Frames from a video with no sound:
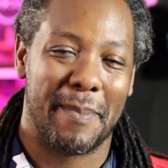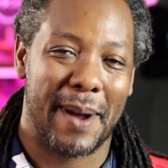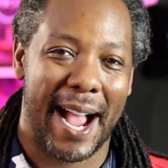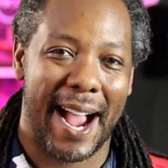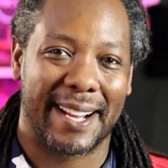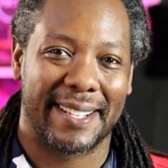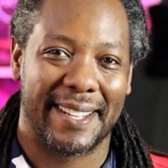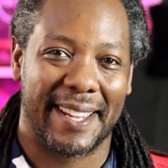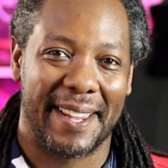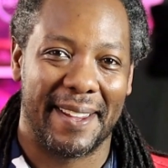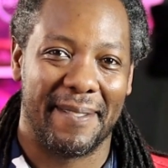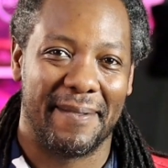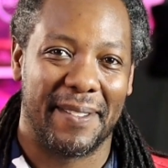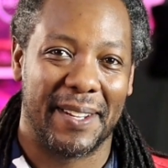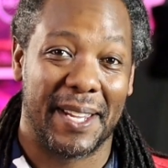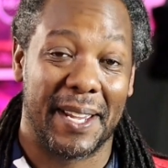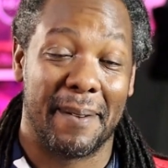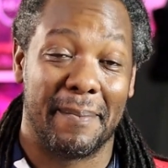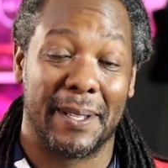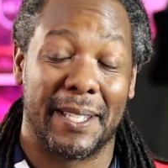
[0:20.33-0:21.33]
back to
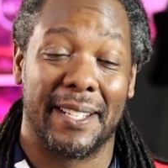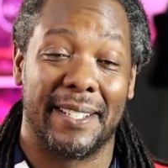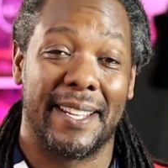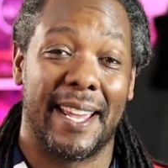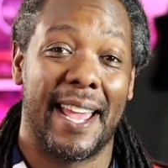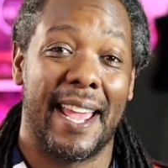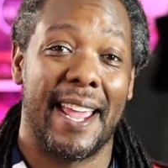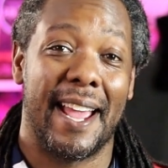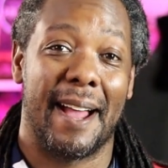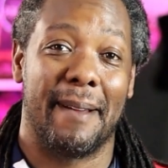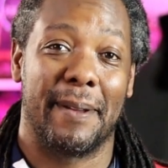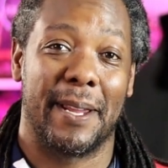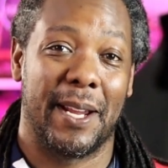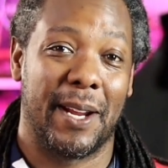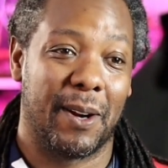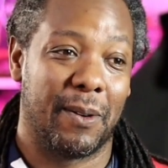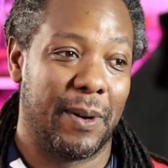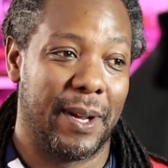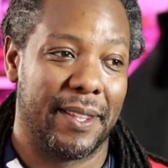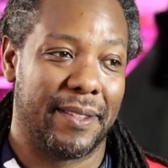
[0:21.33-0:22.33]
MVM. And today I'm
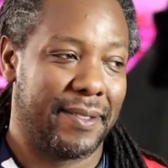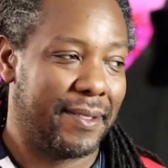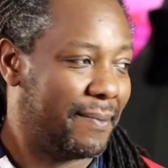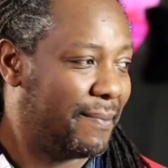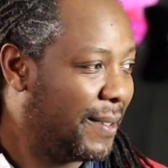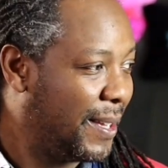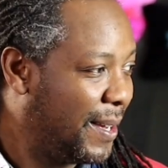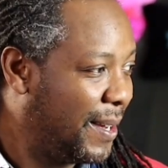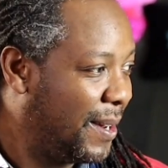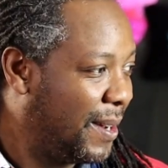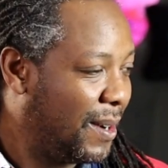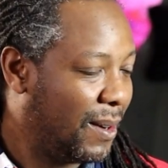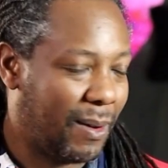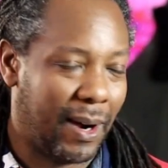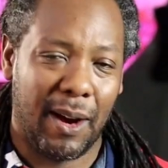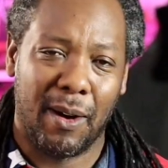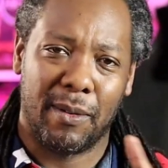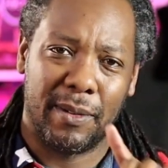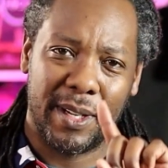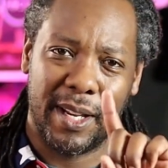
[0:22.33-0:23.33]
here with,
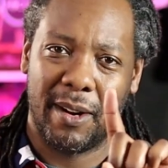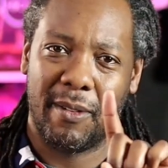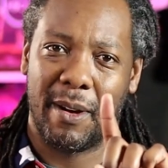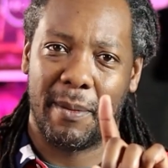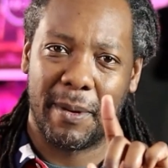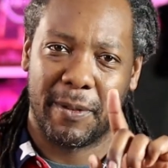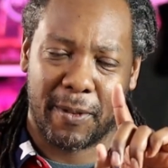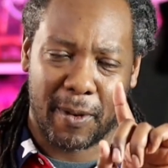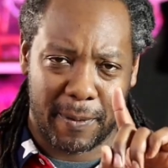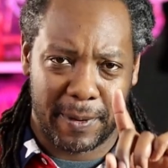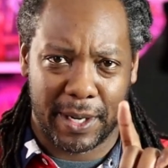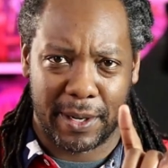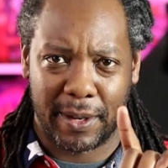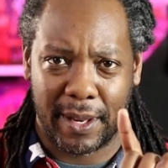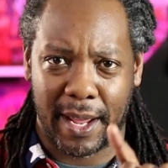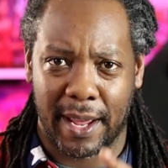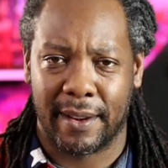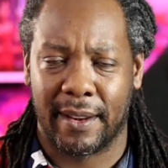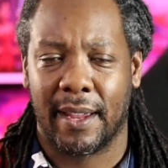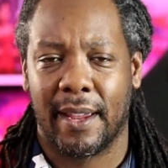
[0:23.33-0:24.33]
well, you know what, before we do
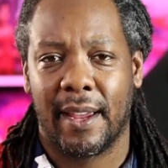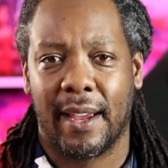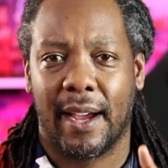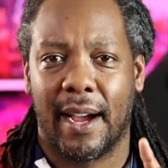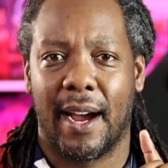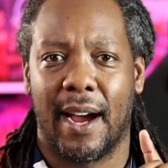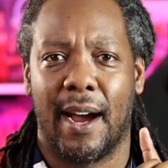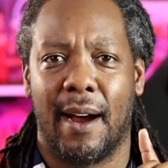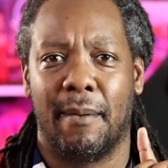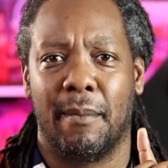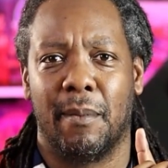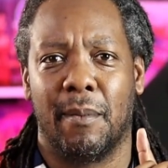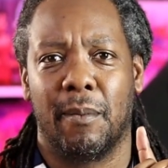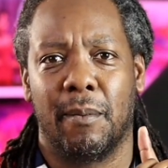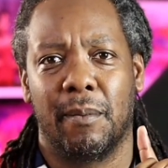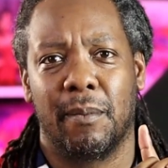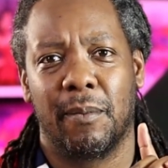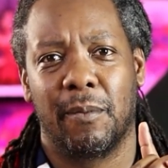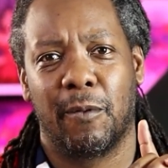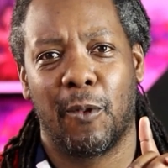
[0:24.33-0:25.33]
that,
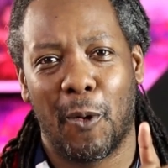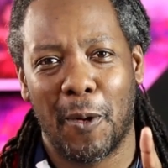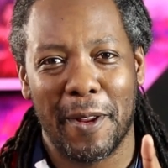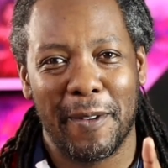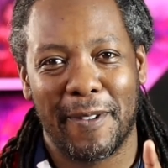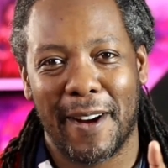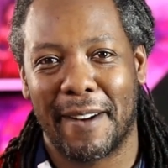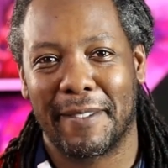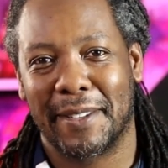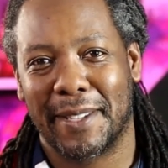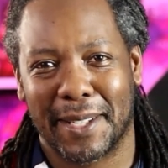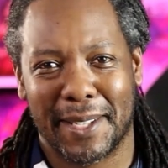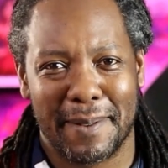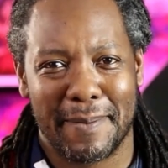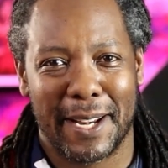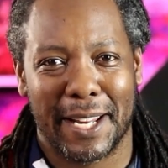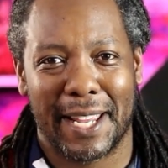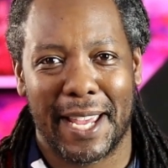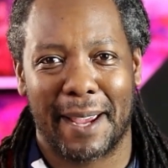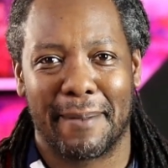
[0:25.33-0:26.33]
45 to 60
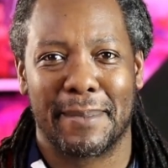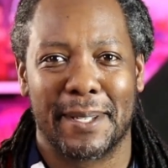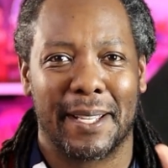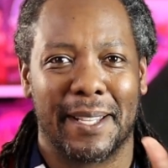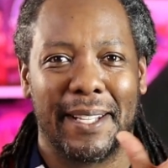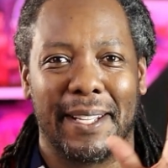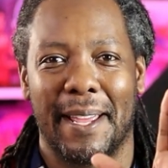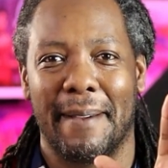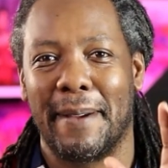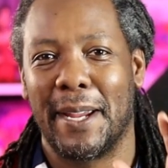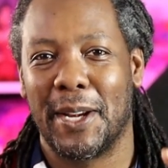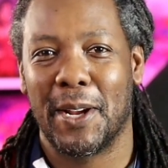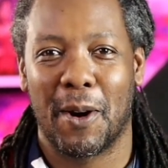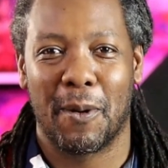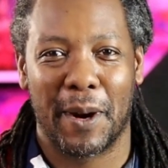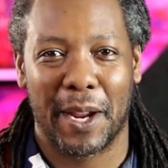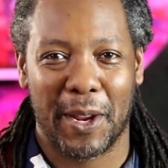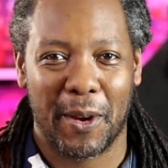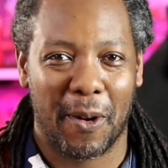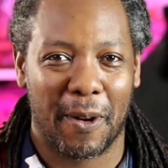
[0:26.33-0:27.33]
minute games. Let me know
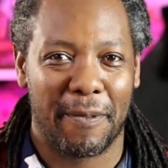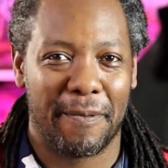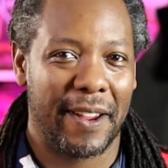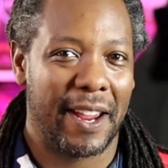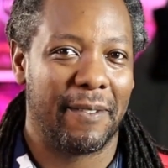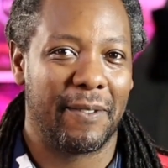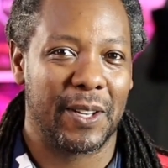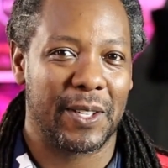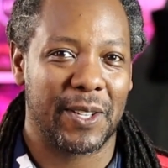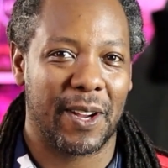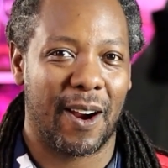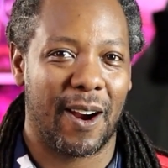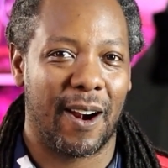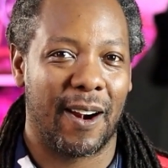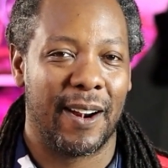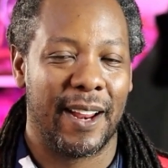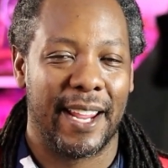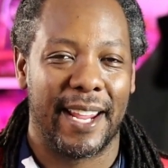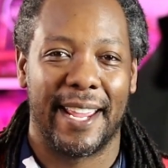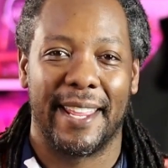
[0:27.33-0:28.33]
what your favorites
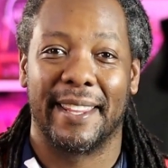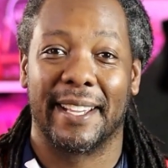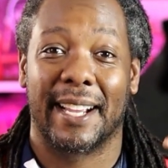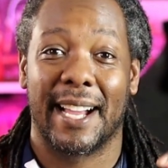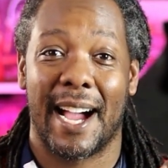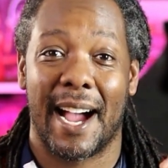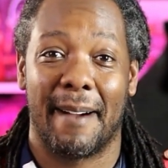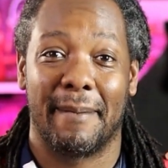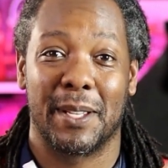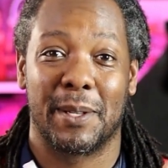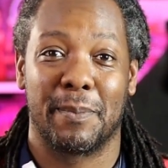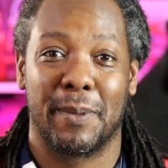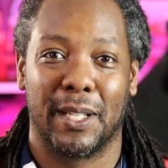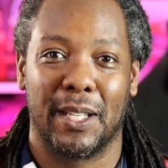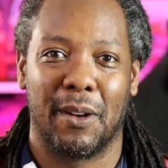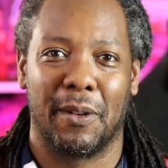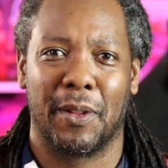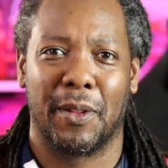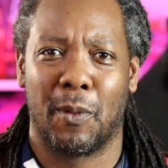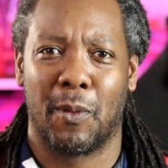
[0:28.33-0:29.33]
are in the comments
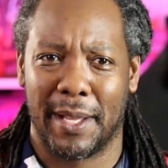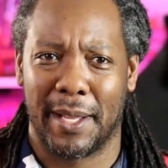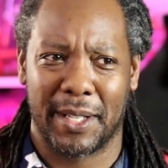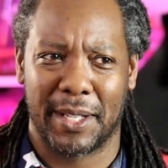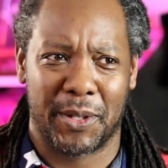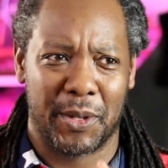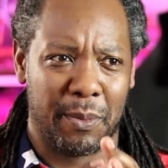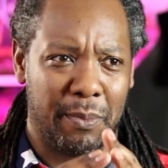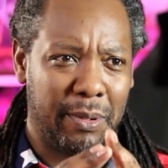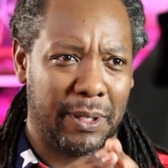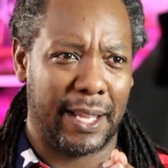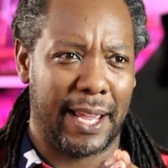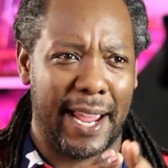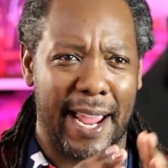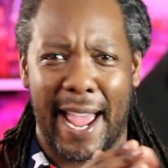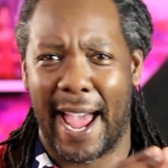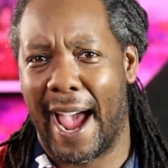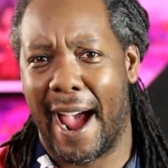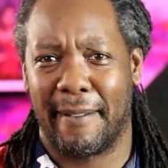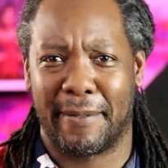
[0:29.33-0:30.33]
below. The ones that you
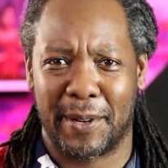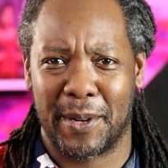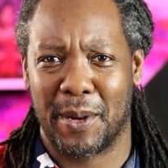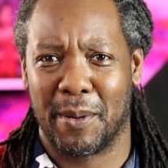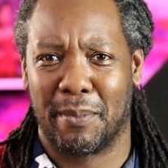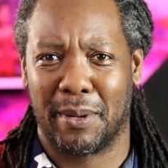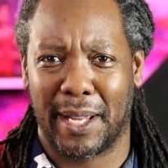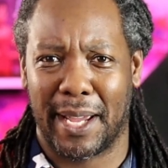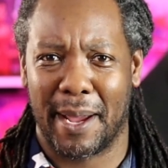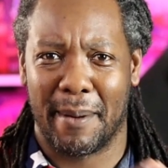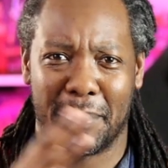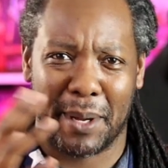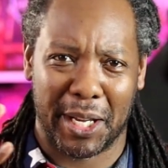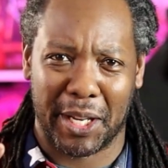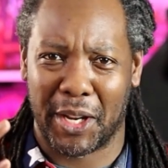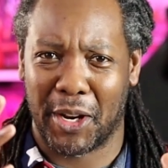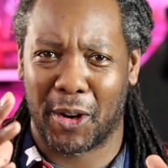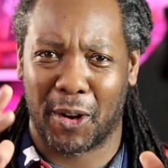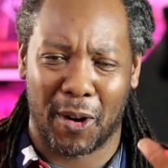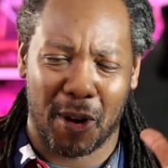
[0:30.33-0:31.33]
play after you play a
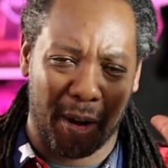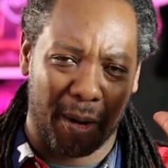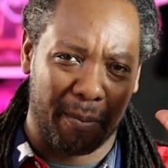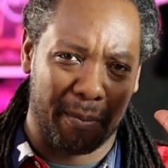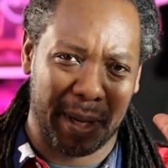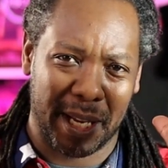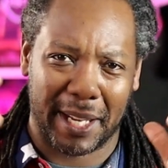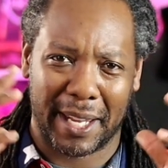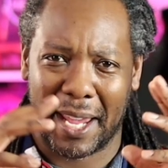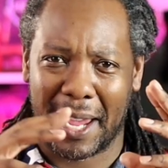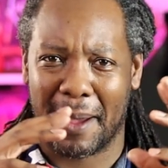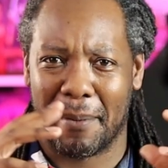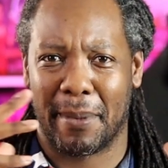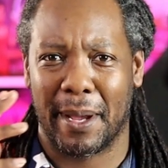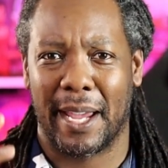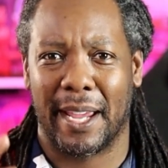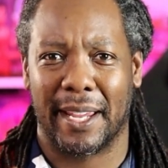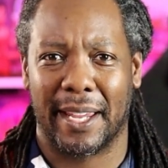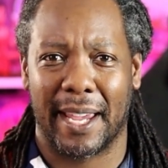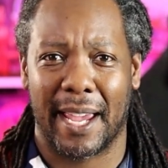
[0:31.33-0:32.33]
big Euro, big
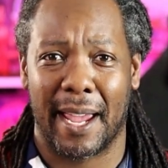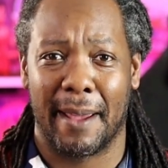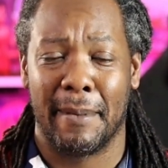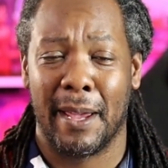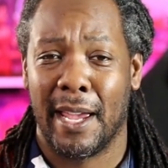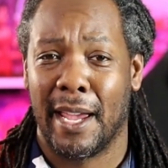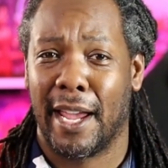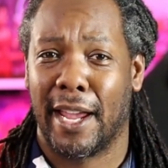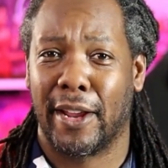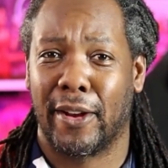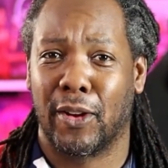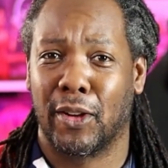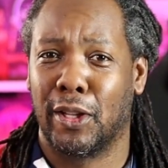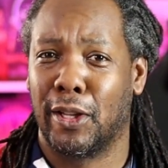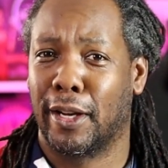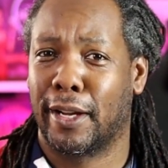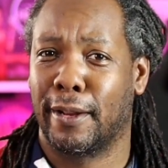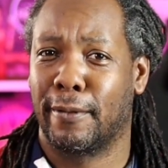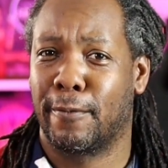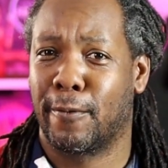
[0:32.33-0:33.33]
campaign game, and you're
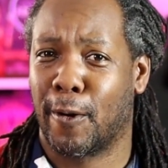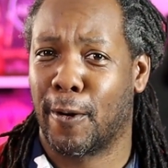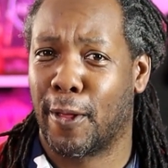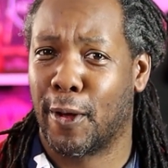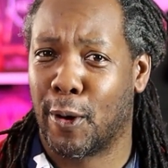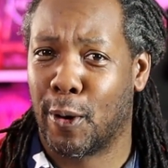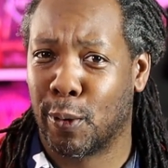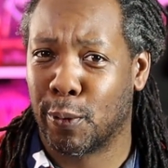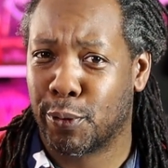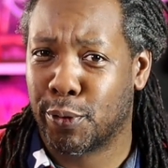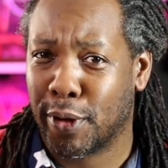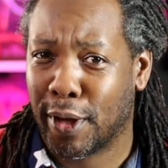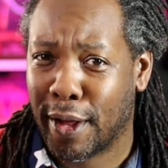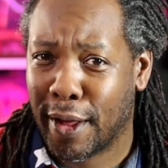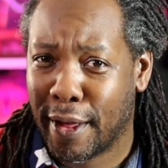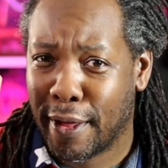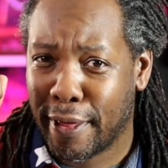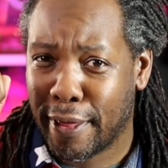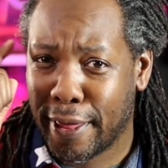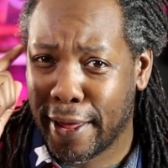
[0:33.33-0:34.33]
looking for those
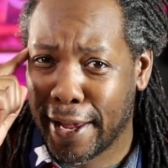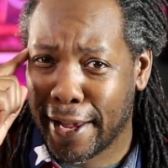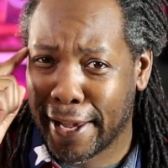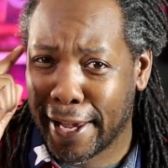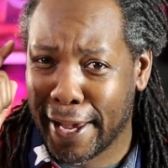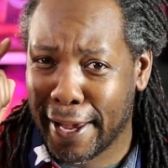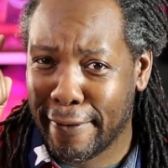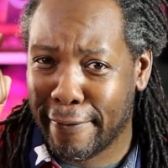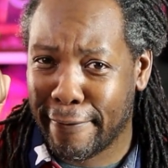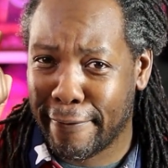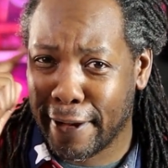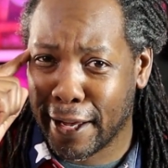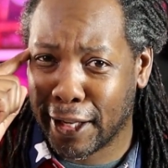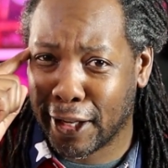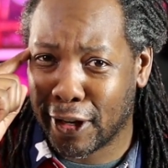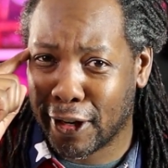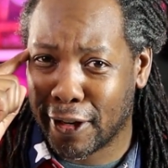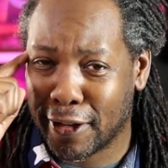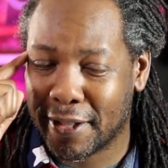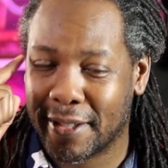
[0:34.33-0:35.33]
thinky
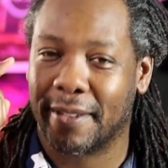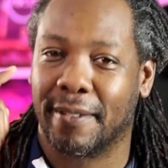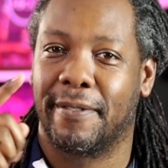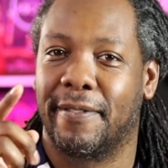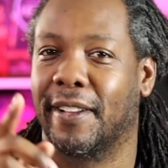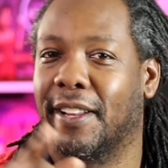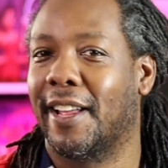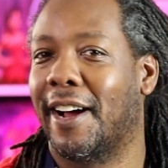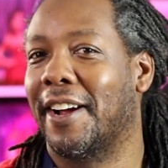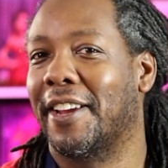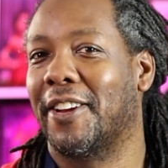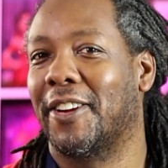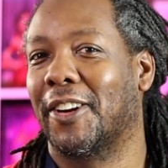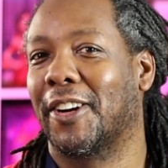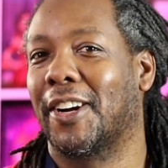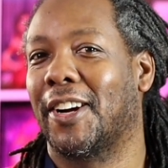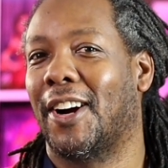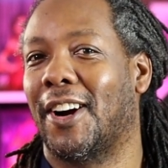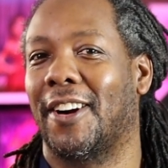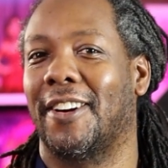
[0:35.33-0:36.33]
fillers to fill out your
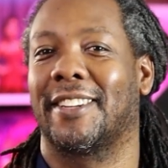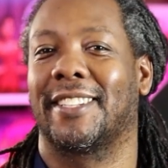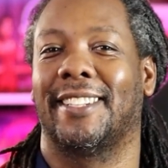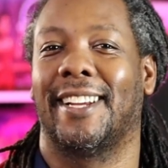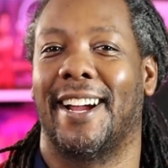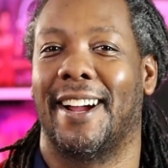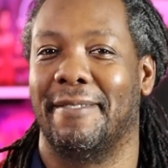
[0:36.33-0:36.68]
cart.